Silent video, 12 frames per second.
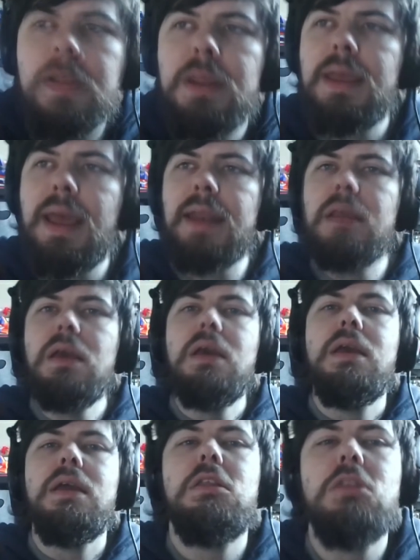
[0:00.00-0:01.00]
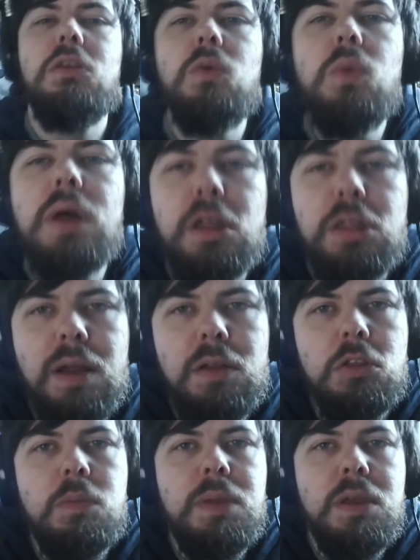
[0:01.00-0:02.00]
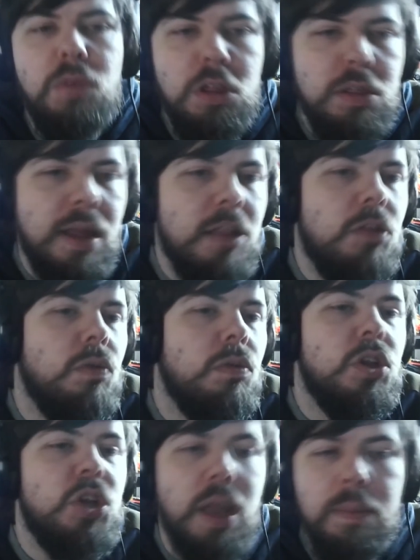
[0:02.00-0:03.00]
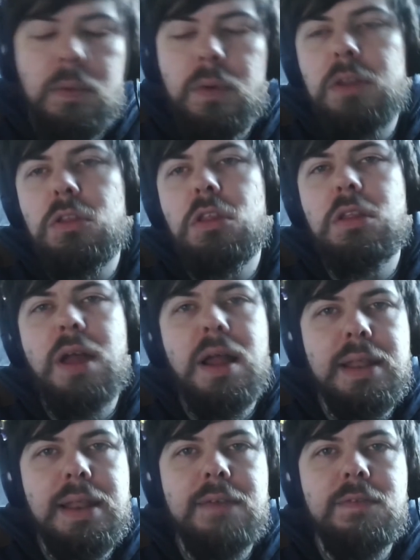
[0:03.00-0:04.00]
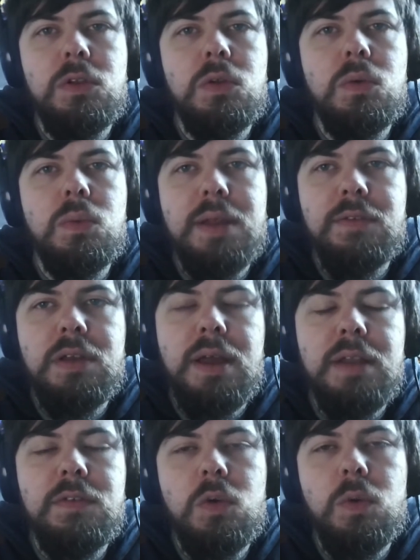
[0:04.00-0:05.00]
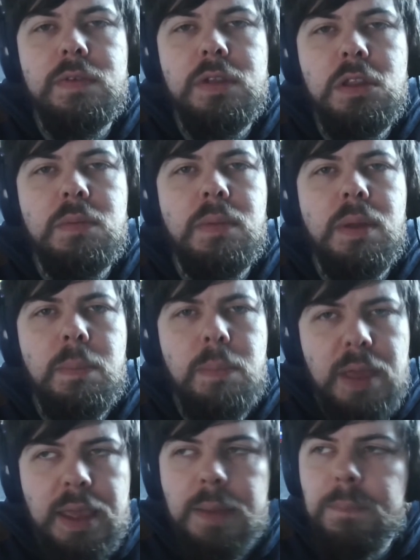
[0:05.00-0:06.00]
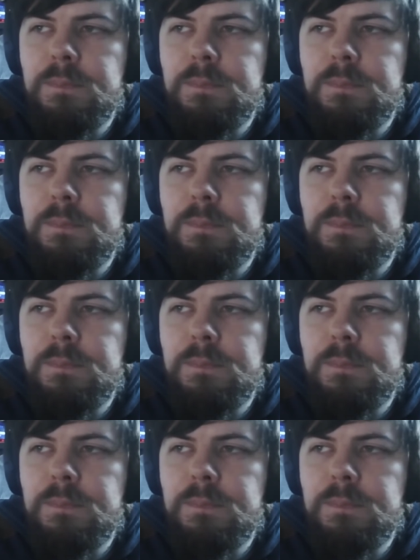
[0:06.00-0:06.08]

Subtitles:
But again, it still works out as you being reset to the checkpoint at the start of the level, or whatever kind of equivalent it may be.